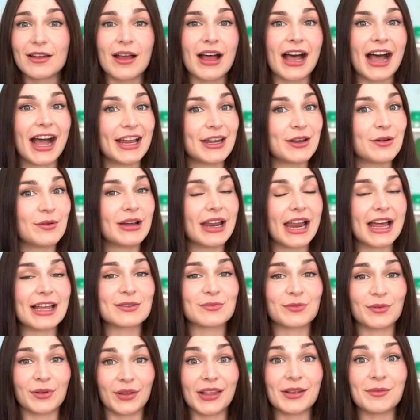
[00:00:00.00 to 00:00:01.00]
I know it has
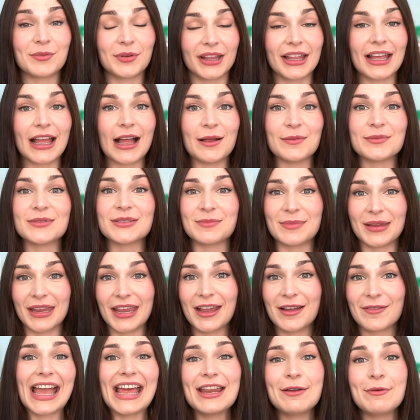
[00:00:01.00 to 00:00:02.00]
really helped
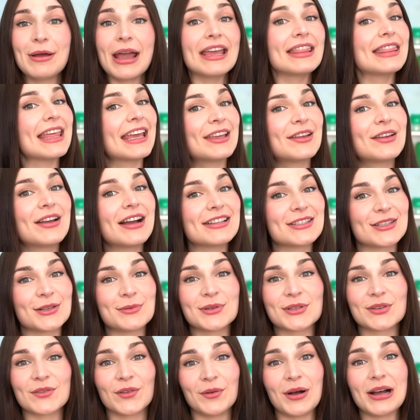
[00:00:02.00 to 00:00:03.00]
me. Anyway, thank you guys so
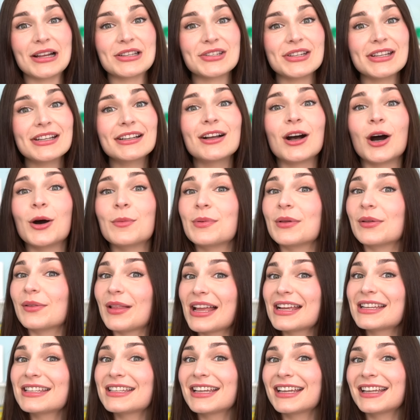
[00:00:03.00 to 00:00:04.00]
much for watching. Hope you
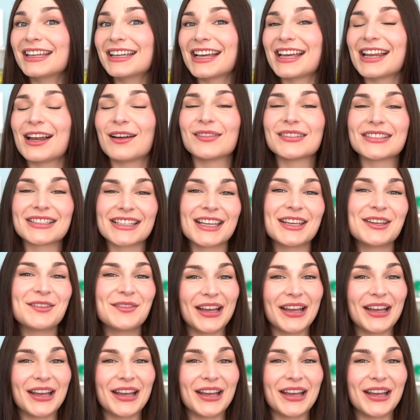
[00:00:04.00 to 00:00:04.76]
liked it, and I will see you